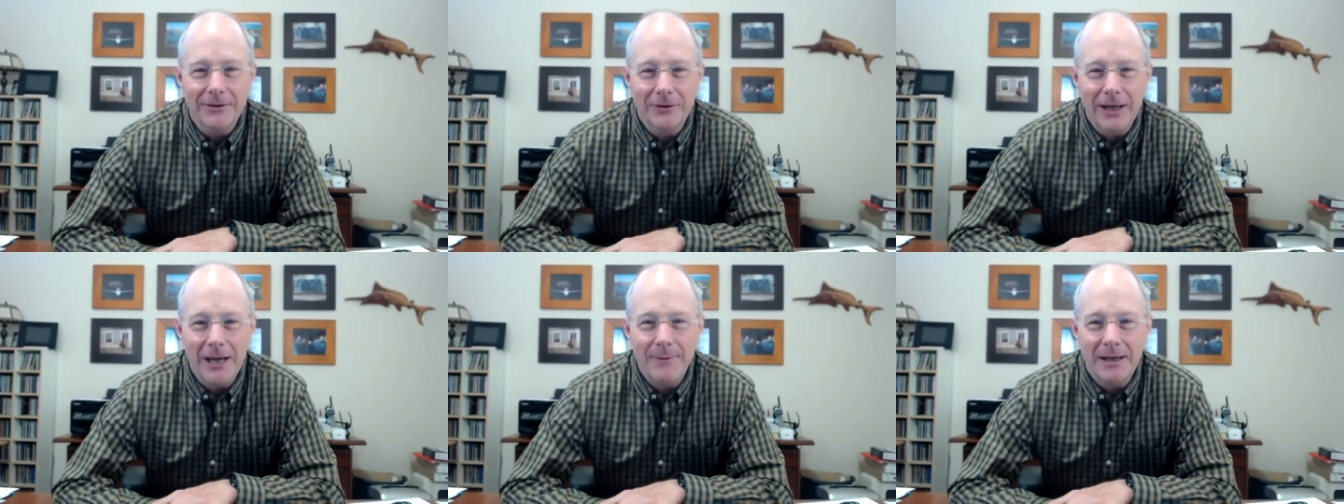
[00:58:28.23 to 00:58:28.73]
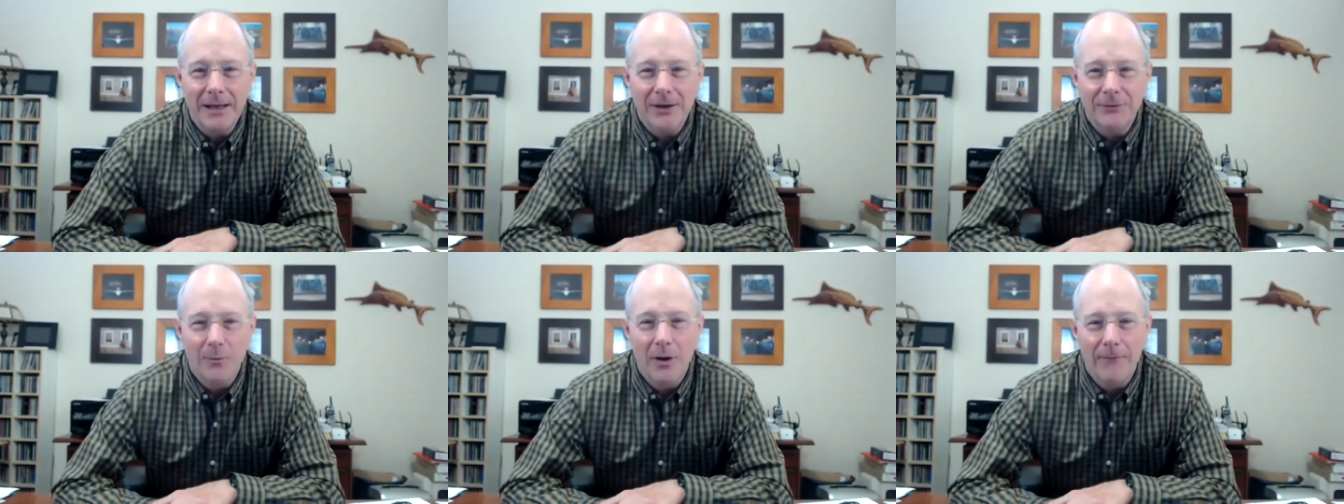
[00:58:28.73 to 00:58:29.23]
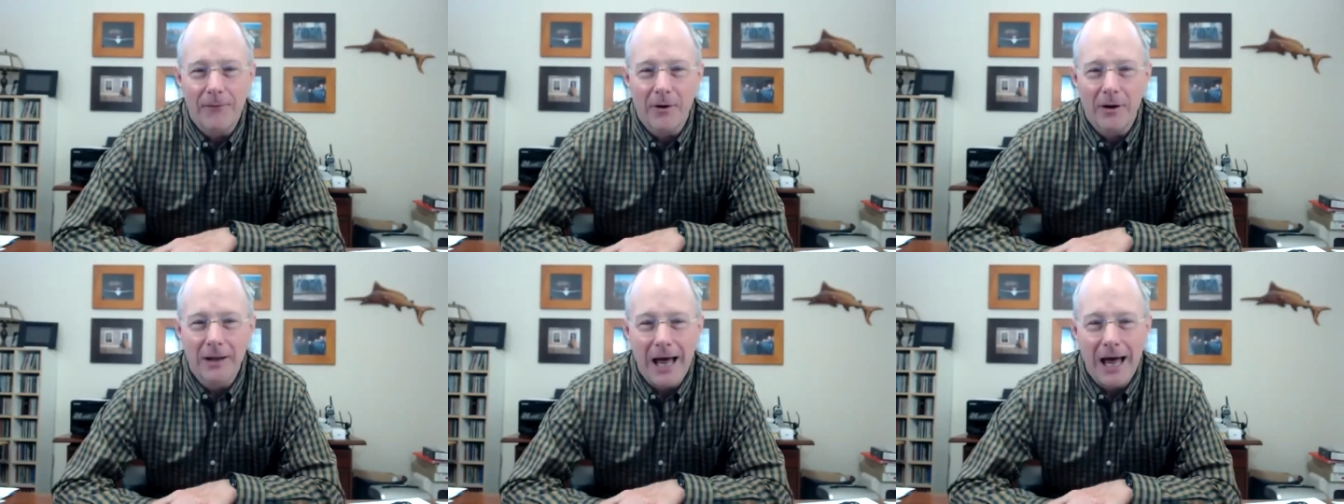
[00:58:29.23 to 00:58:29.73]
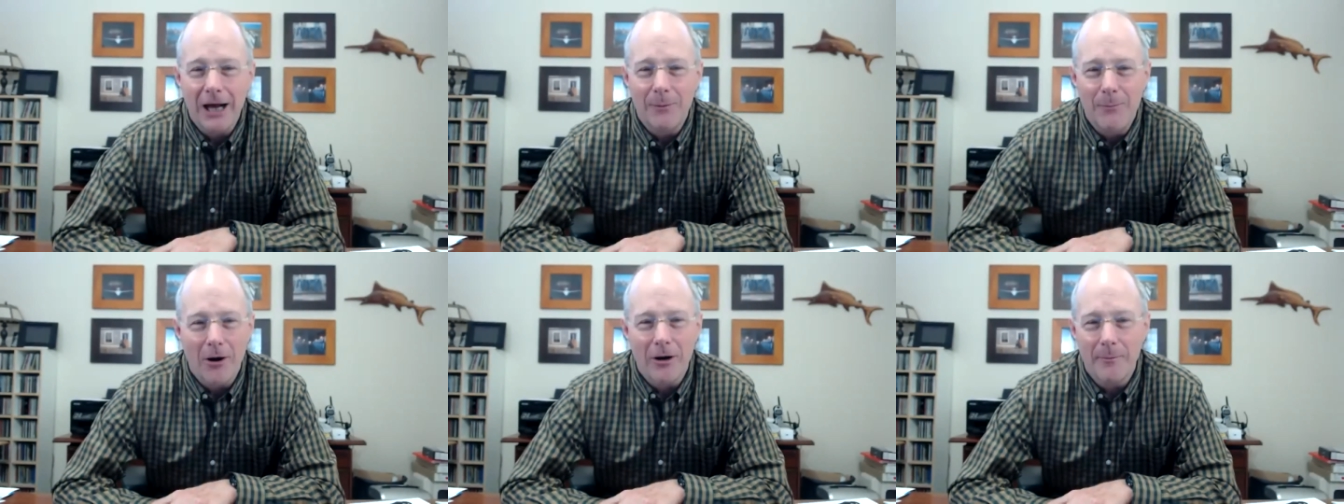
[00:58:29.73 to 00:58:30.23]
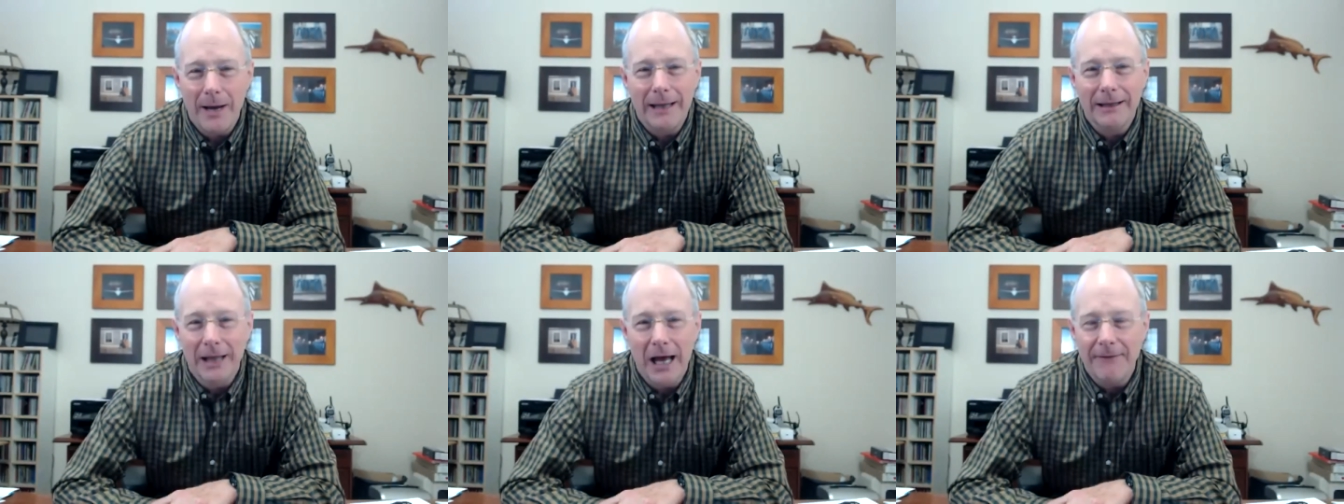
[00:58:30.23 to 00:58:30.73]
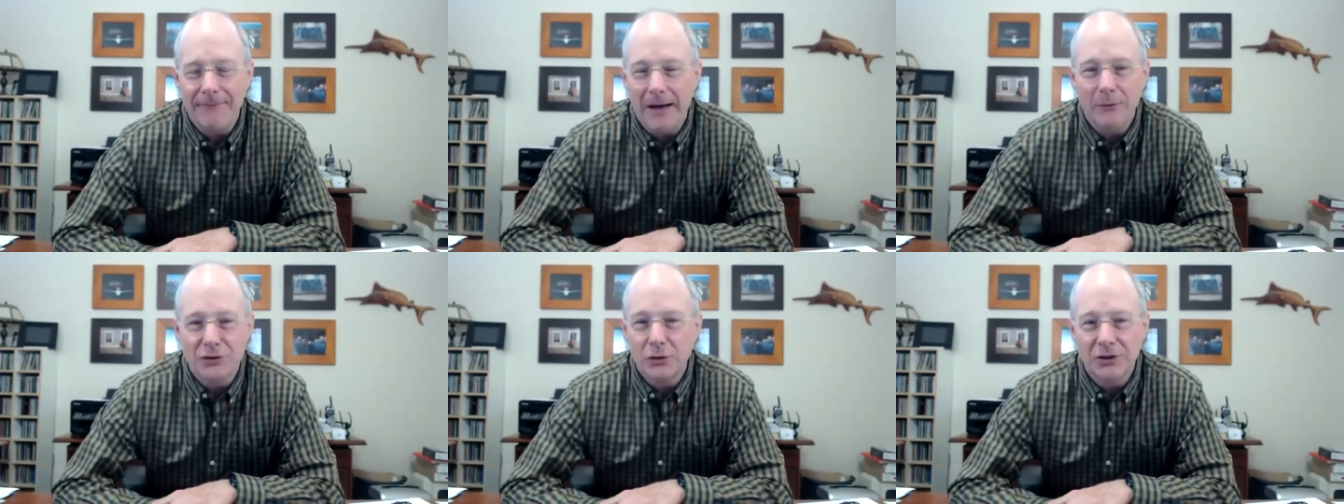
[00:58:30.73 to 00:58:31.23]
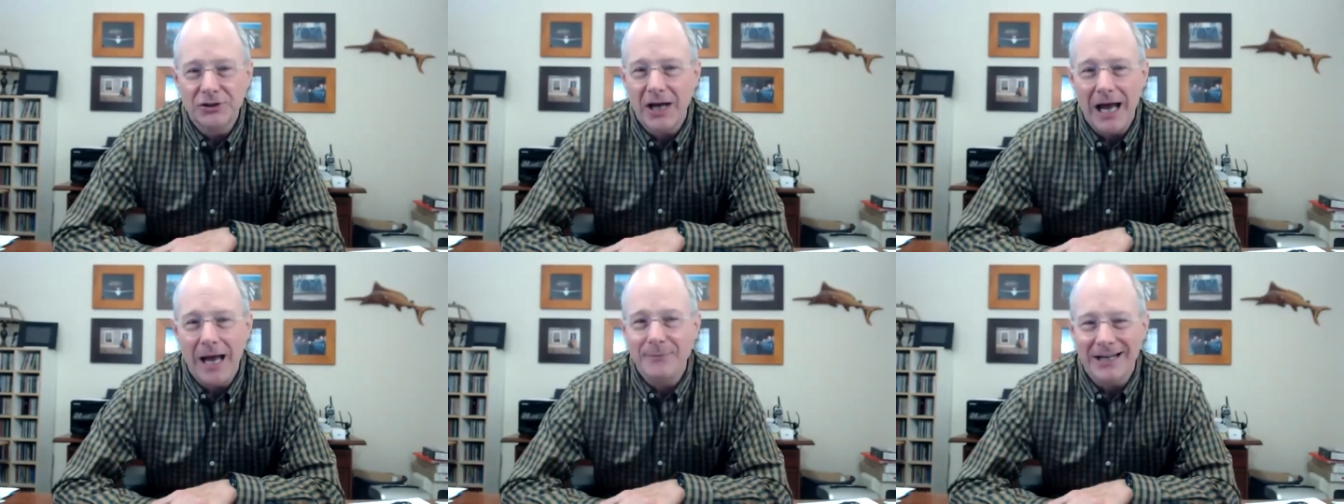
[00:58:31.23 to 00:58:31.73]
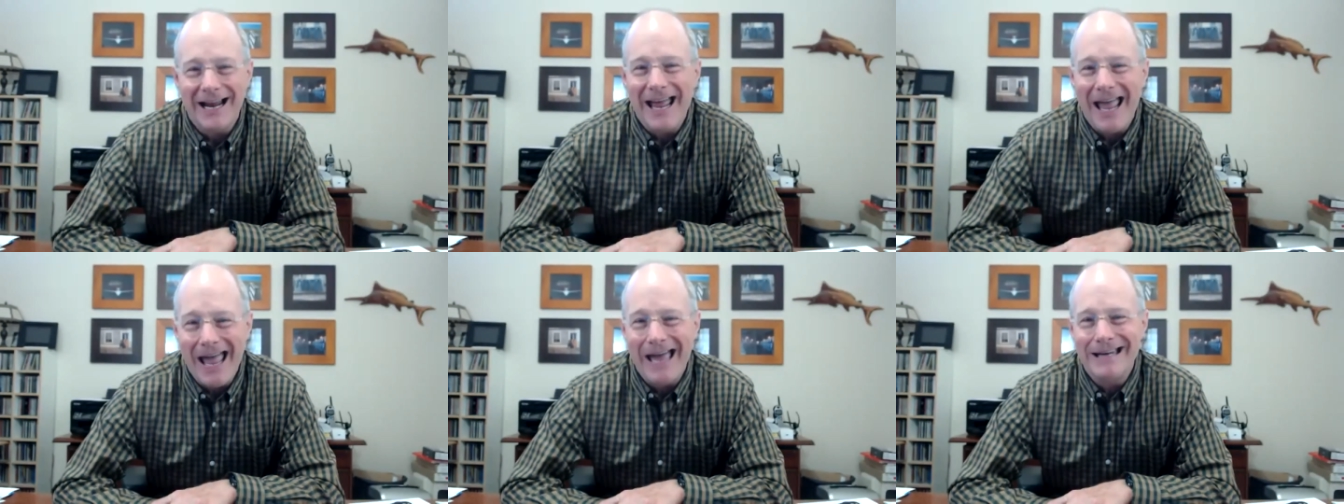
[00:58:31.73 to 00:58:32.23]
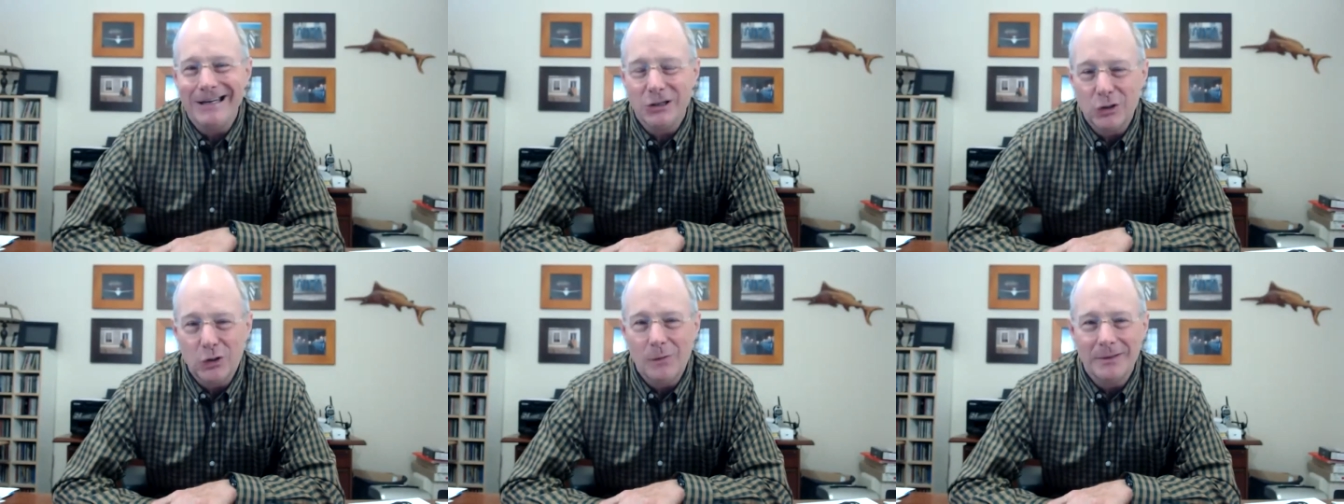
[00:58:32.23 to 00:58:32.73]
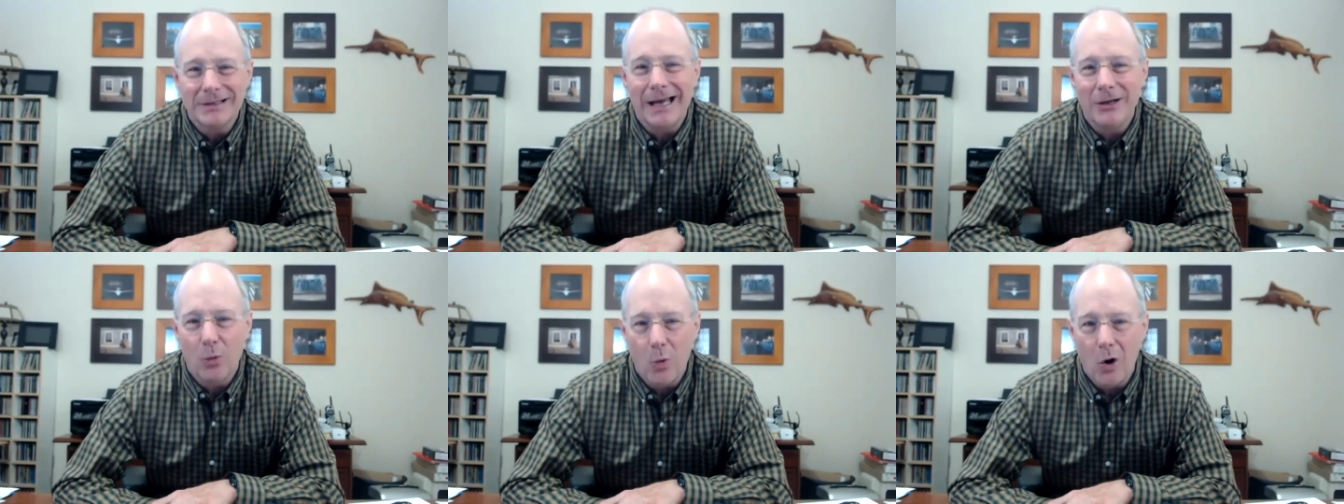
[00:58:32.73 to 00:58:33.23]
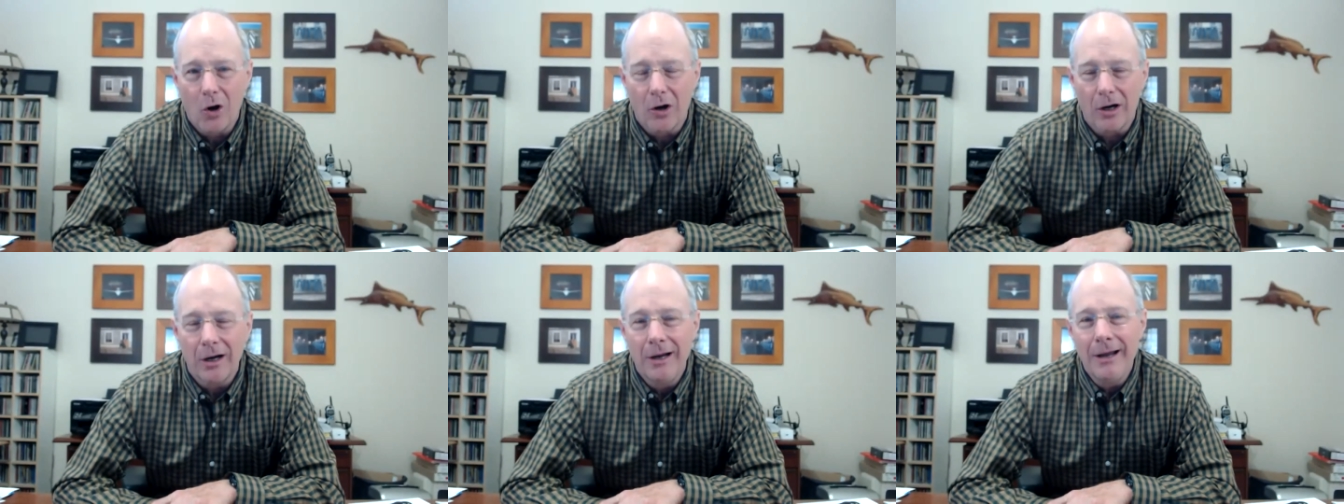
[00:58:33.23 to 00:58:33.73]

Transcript: Okay. Because for a long part of my life, I was doing jobs that I had to do because I had to work.